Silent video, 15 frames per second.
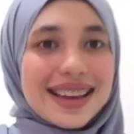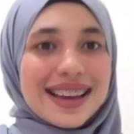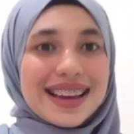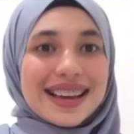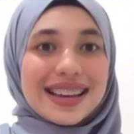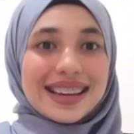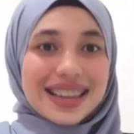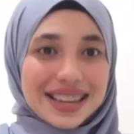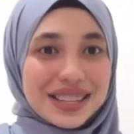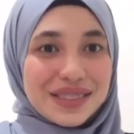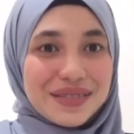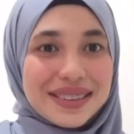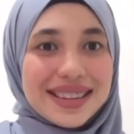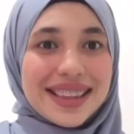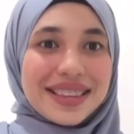
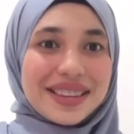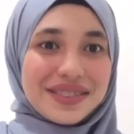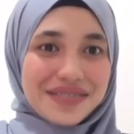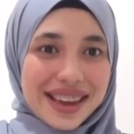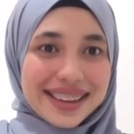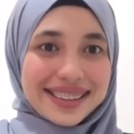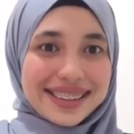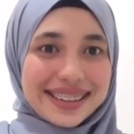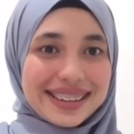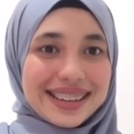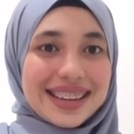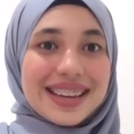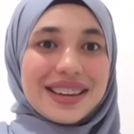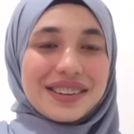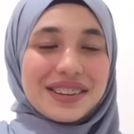Customer satisfaction
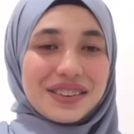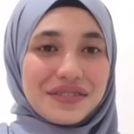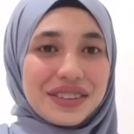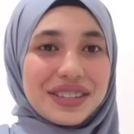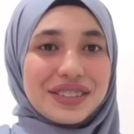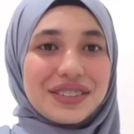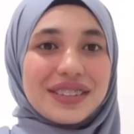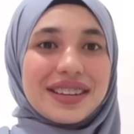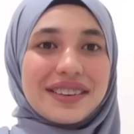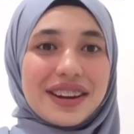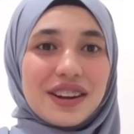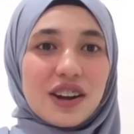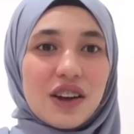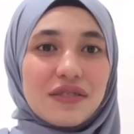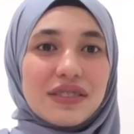refers to the
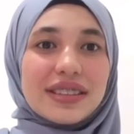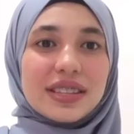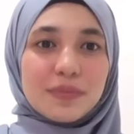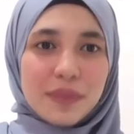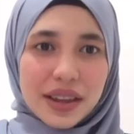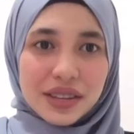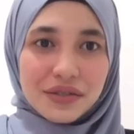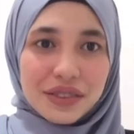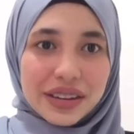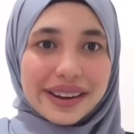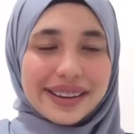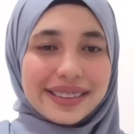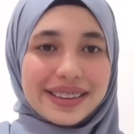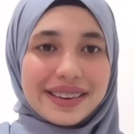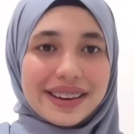rate of the specific
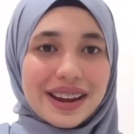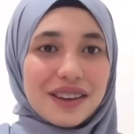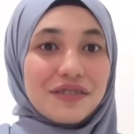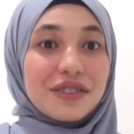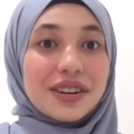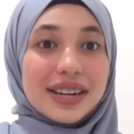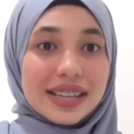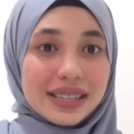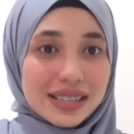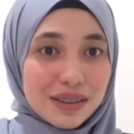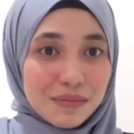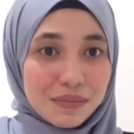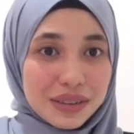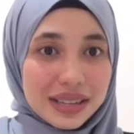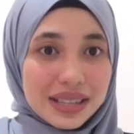criteria. For
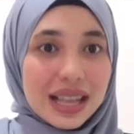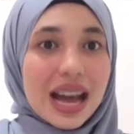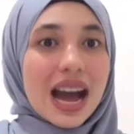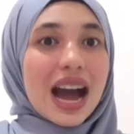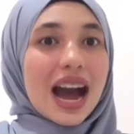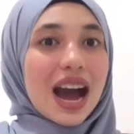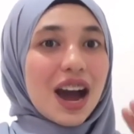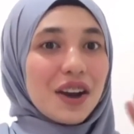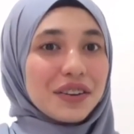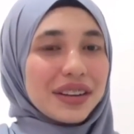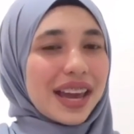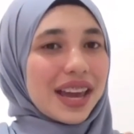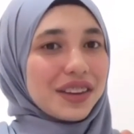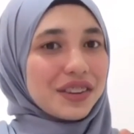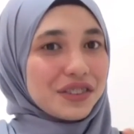example, how they
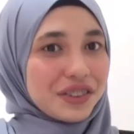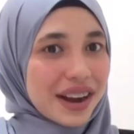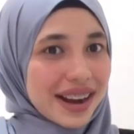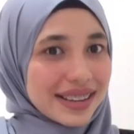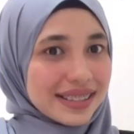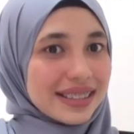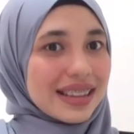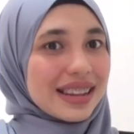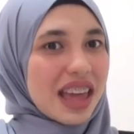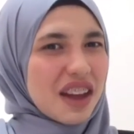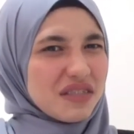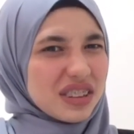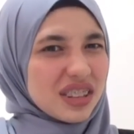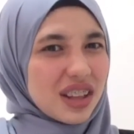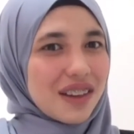address the
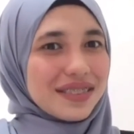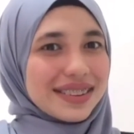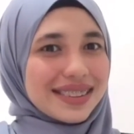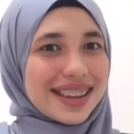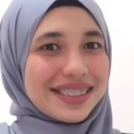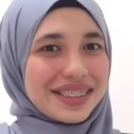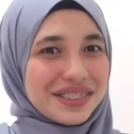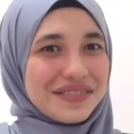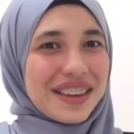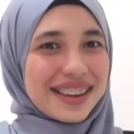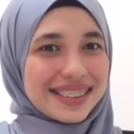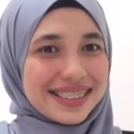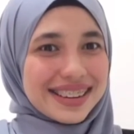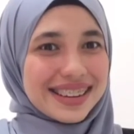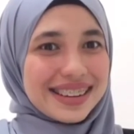level of the
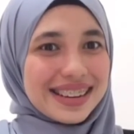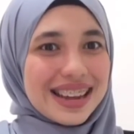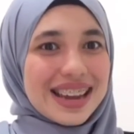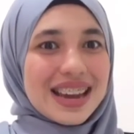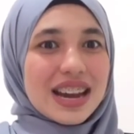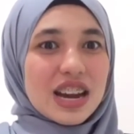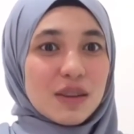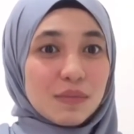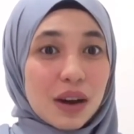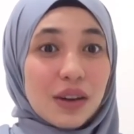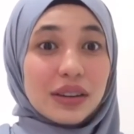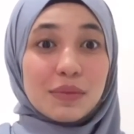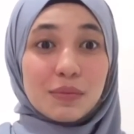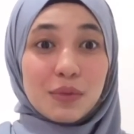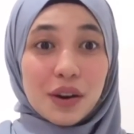satisfaction about
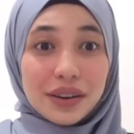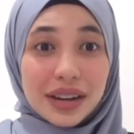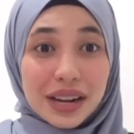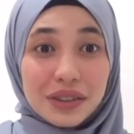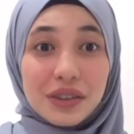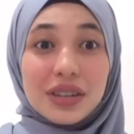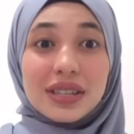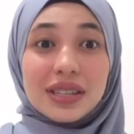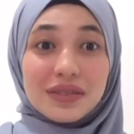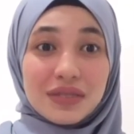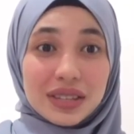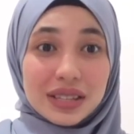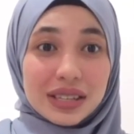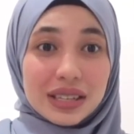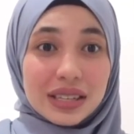the products or the
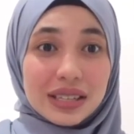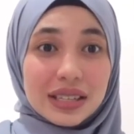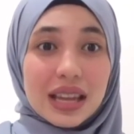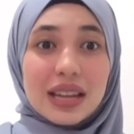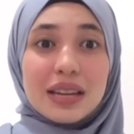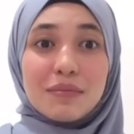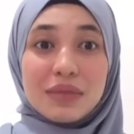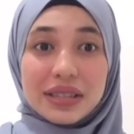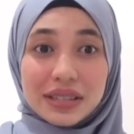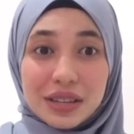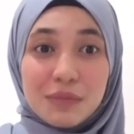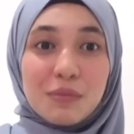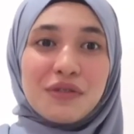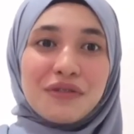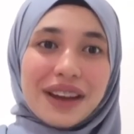services that the business
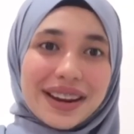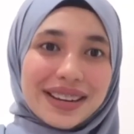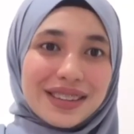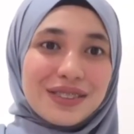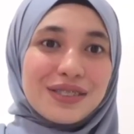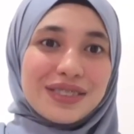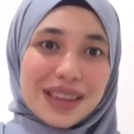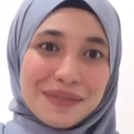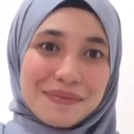provided to them.